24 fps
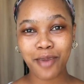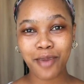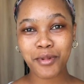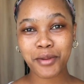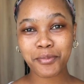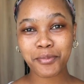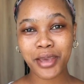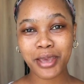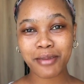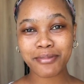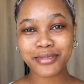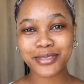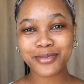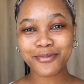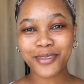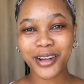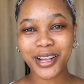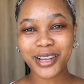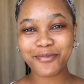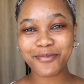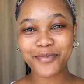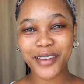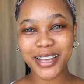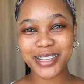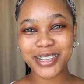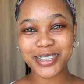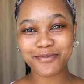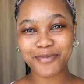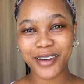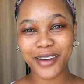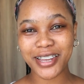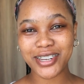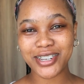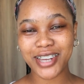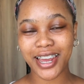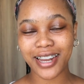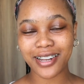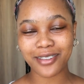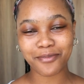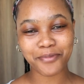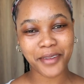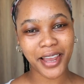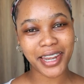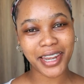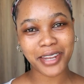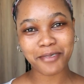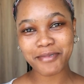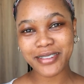Hey my babes and welcome back to my channel.
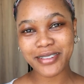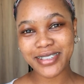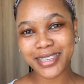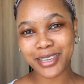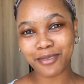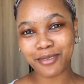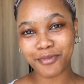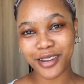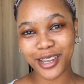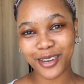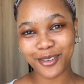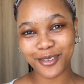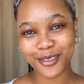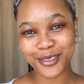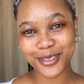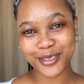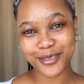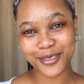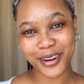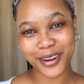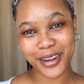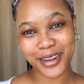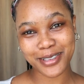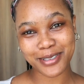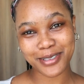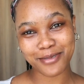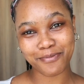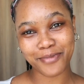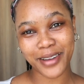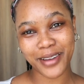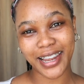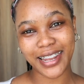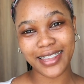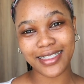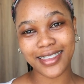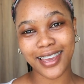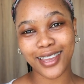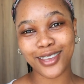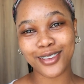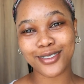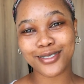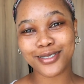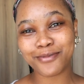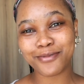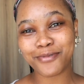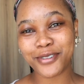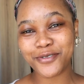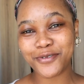My name is Kimberly, also known as Mbali. Thank you
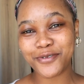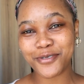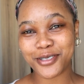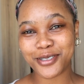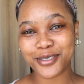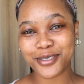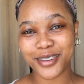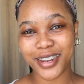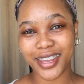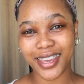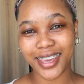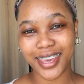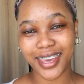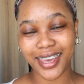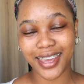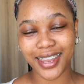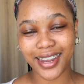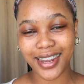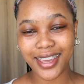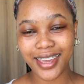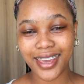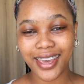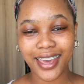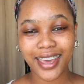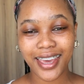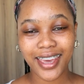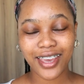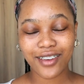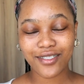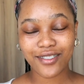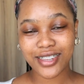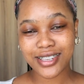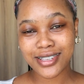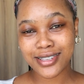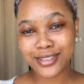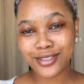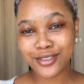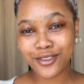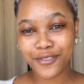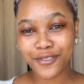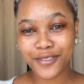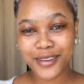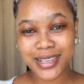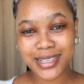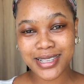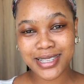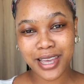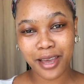so much for tuning in. If this is your
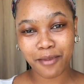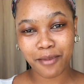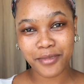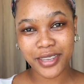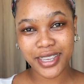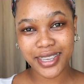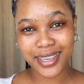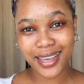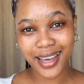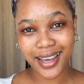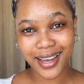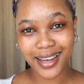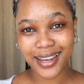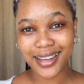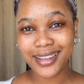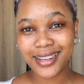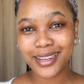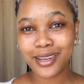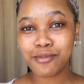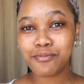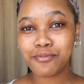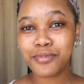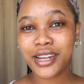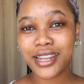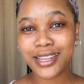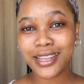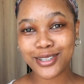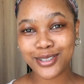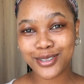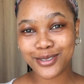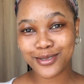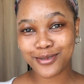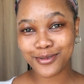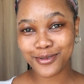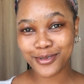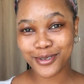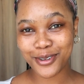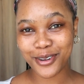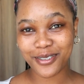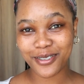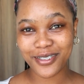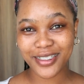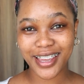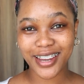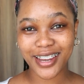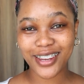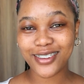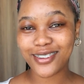first time here, please do know
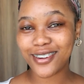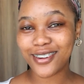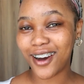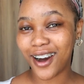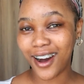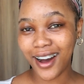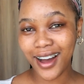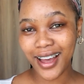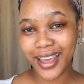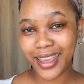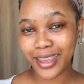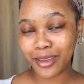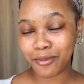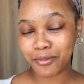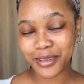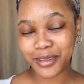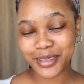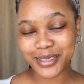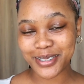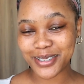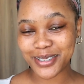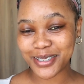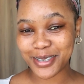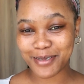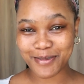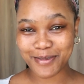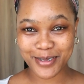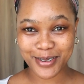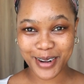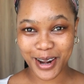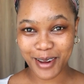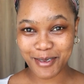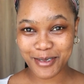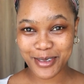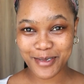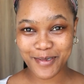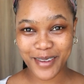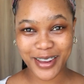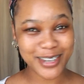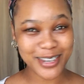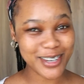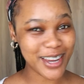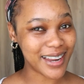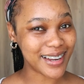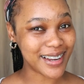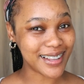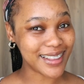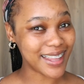that you are able to subscribe to my
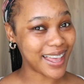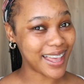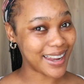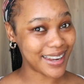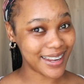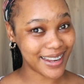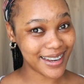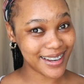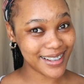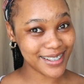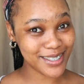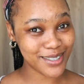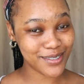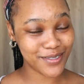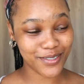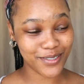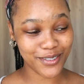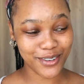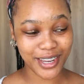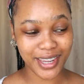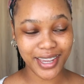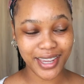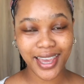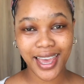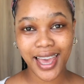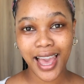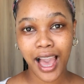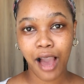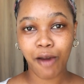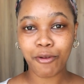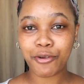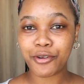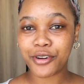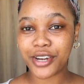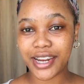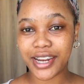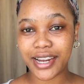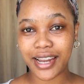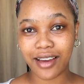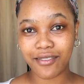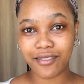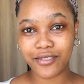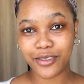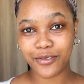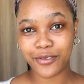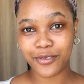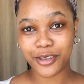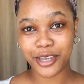channel and it is free. I would really
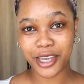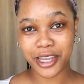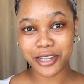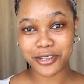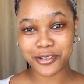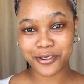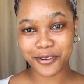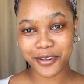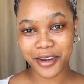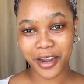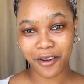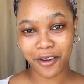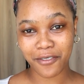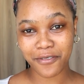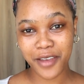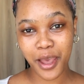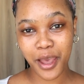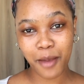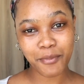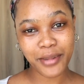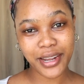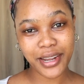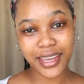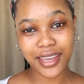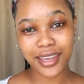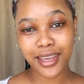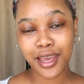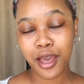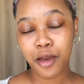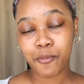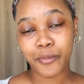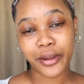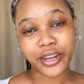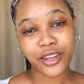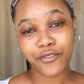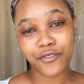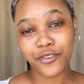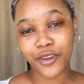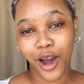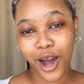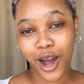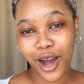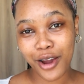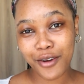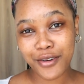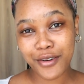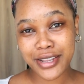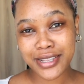love if you can join our family. But if you
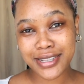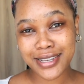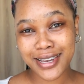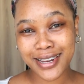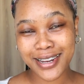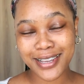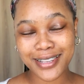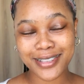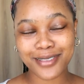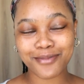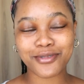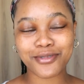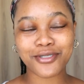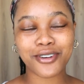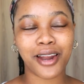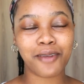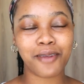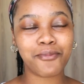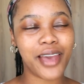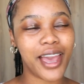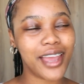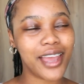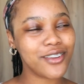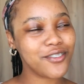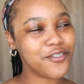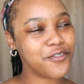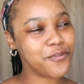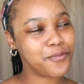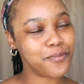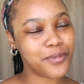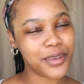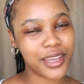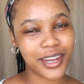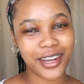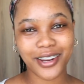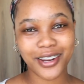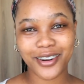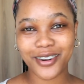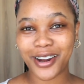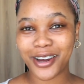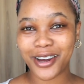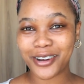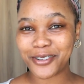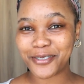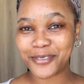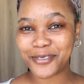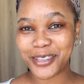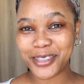are a returning subscriber and you've been
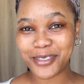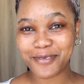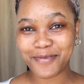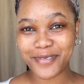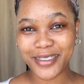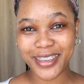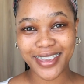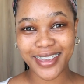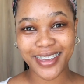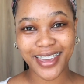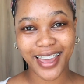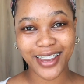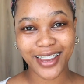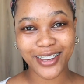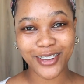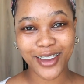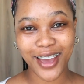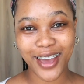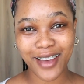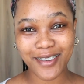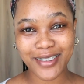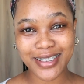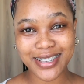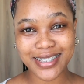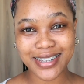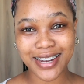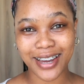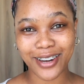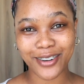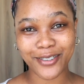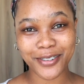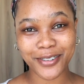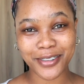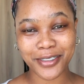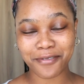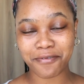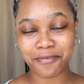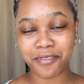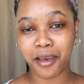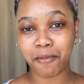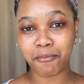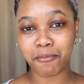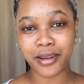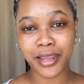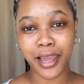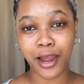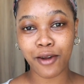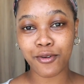around with me and you have stuck with the
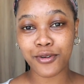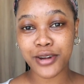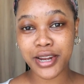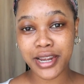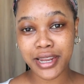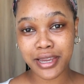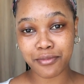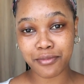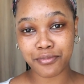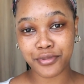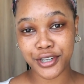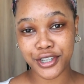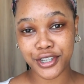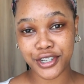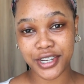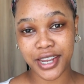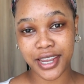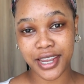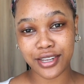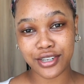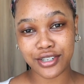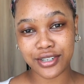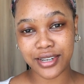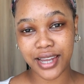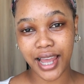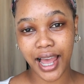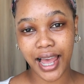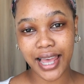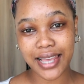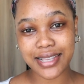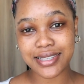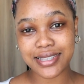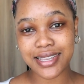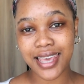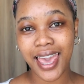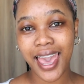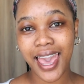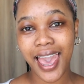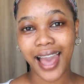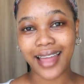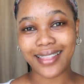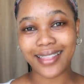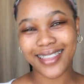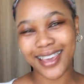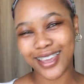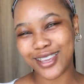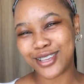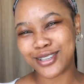family, I really appreciate you guys
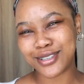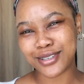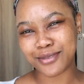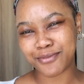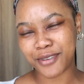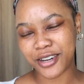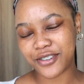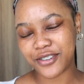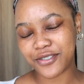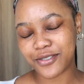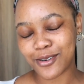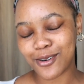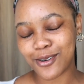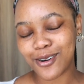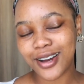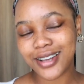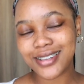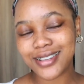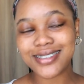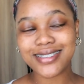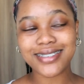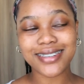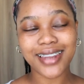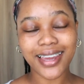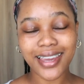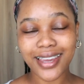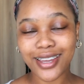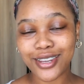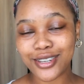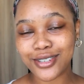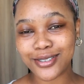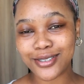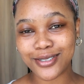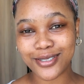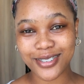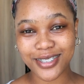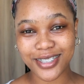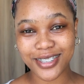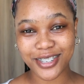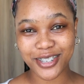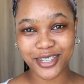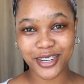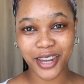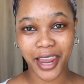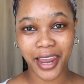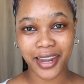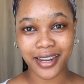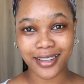and thank you so much for staying tuned to this
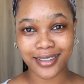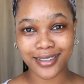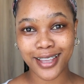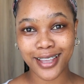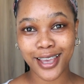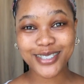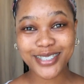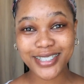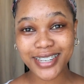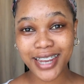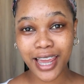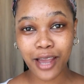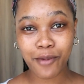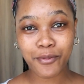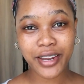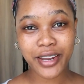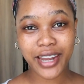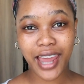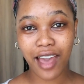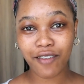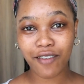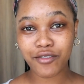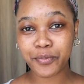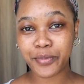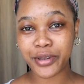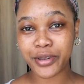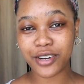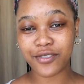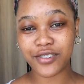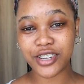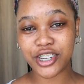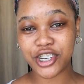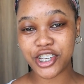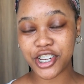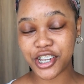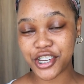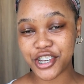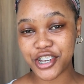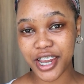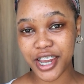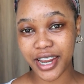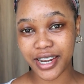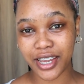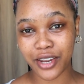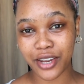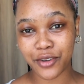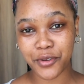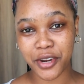channel. So today I'm going to have a bit of a chit
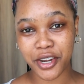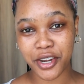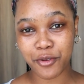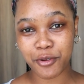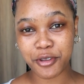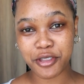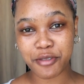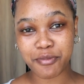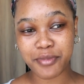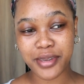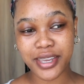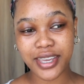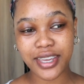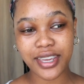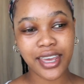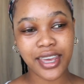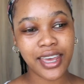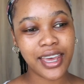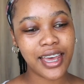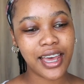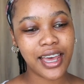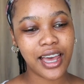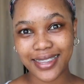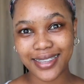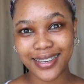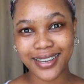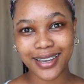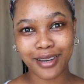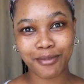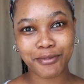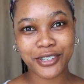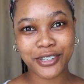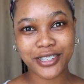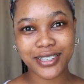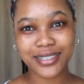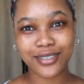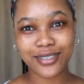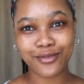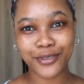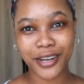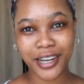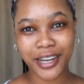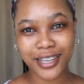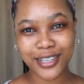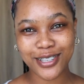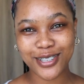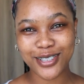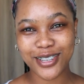chat, get ready with me. I think I'm just
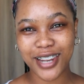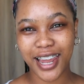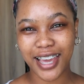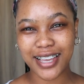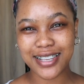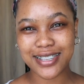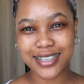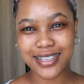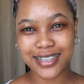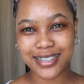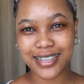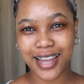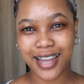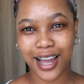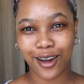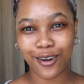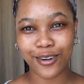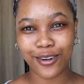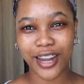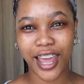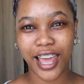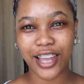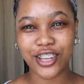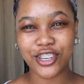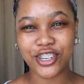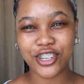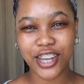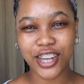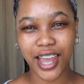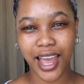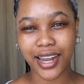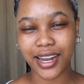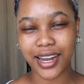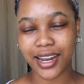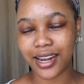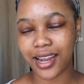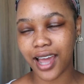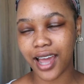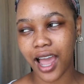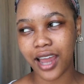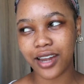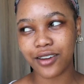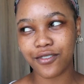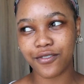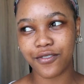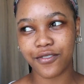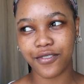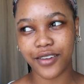ready to like sit down and chat and
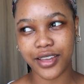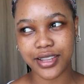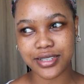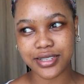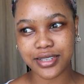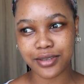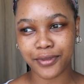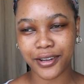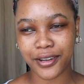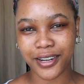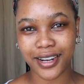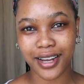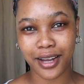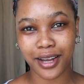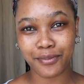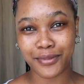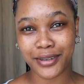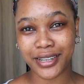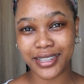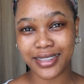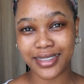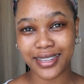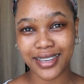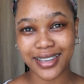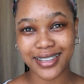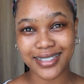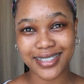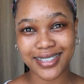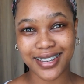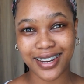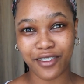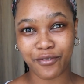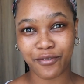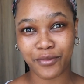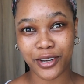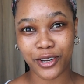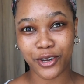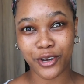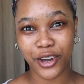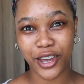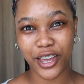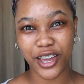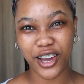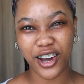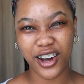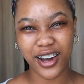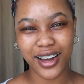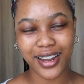kind of vent about a couple of things that I've been
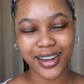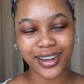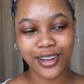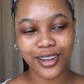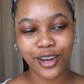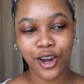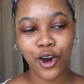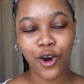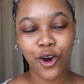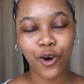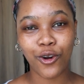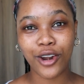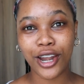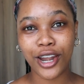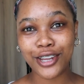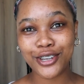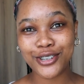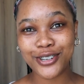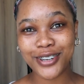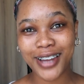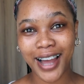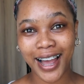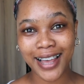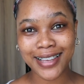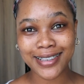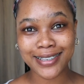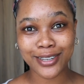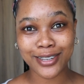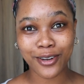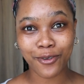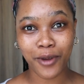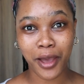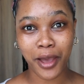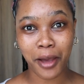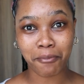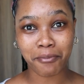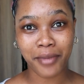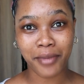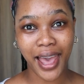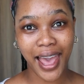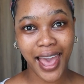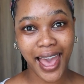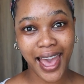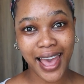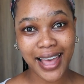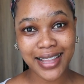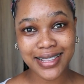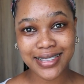going on, or let you guys know where I'm
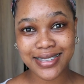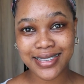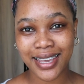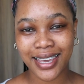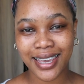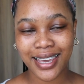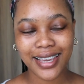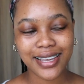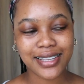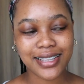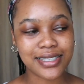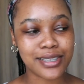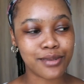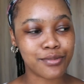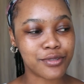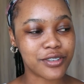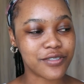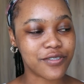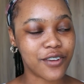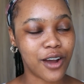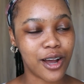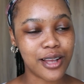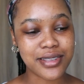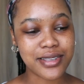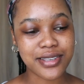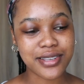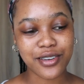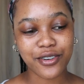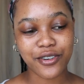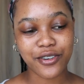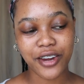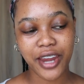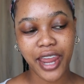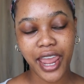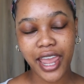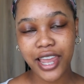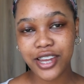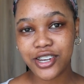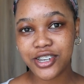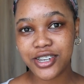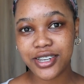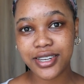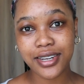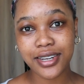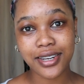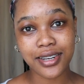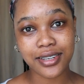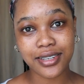at in terms of content
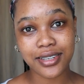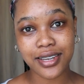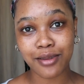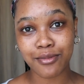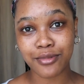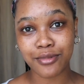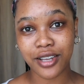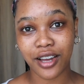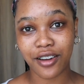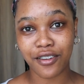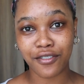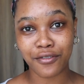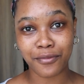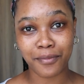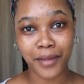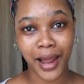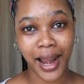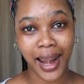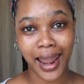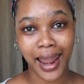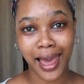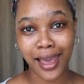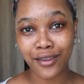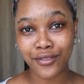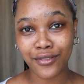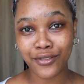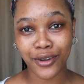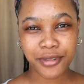creation, in terms of my life.